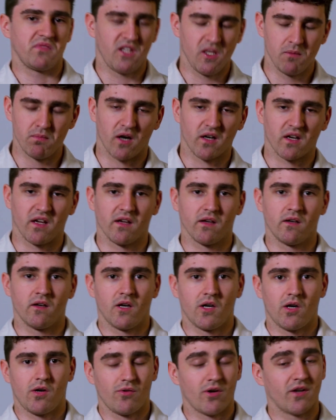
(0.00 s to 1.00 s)
debugging,
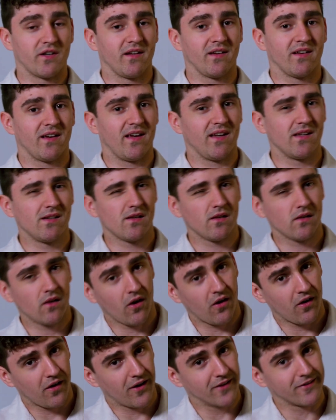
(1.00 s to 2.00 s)
running a
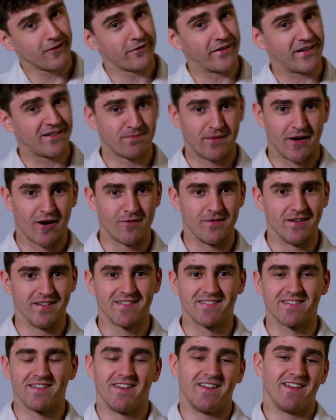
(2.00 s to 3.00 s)
lot of
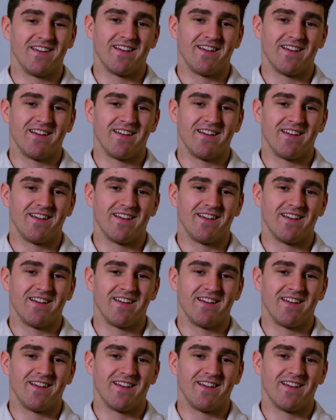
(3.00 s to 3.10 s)
experiments,